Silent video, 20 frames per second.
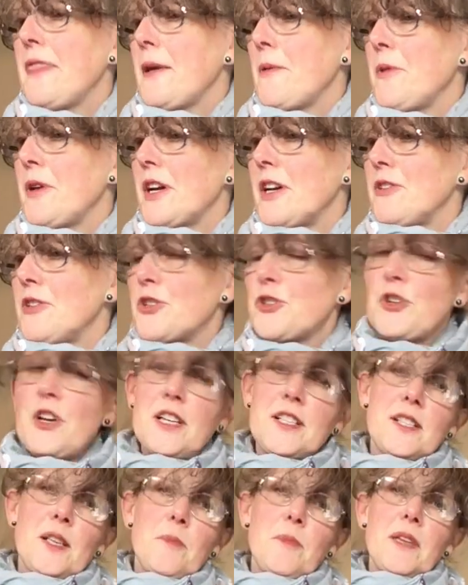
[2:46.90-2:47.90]
We're going to
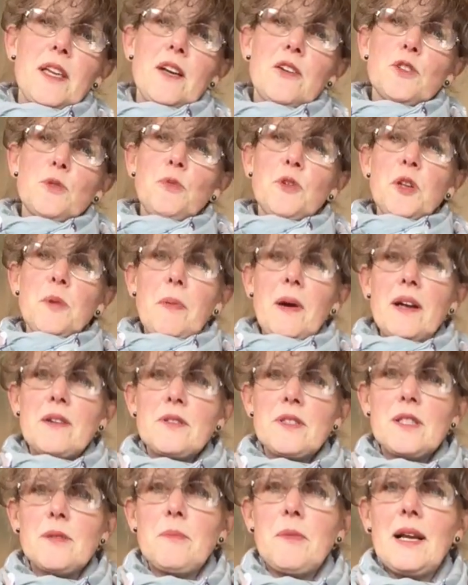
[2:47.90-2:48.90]
try something else. What
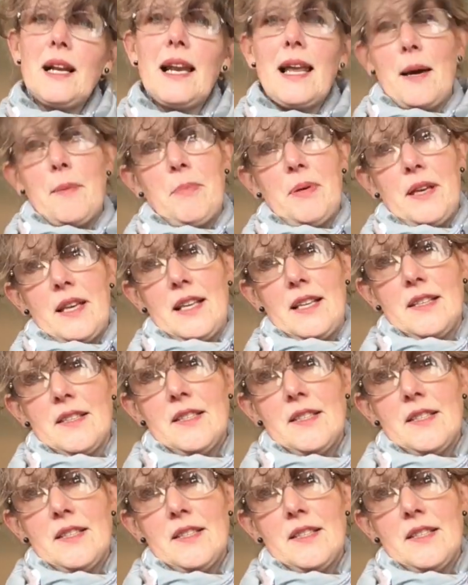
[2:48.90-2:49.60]
about some clapping?